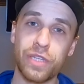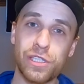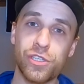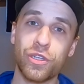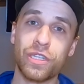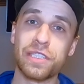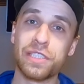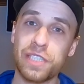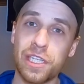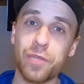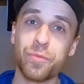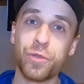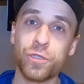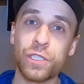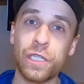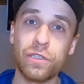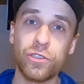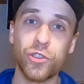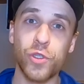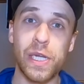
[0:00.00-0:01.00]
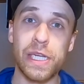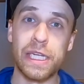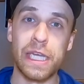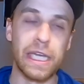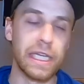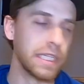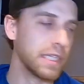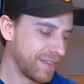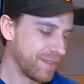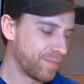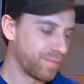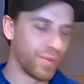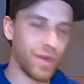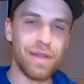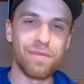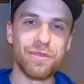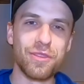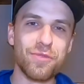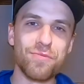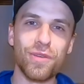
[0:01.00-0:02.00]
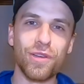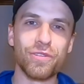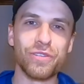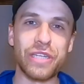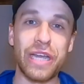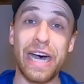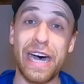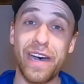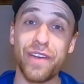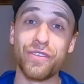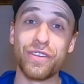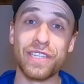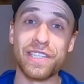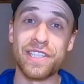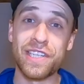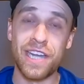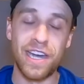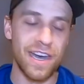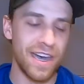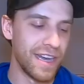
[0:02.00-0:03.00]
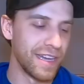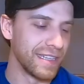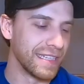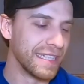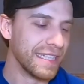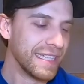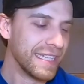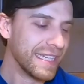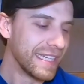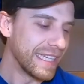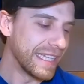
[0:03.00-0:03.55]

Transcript: that you can set up your shelter at night. Probably the most obvious con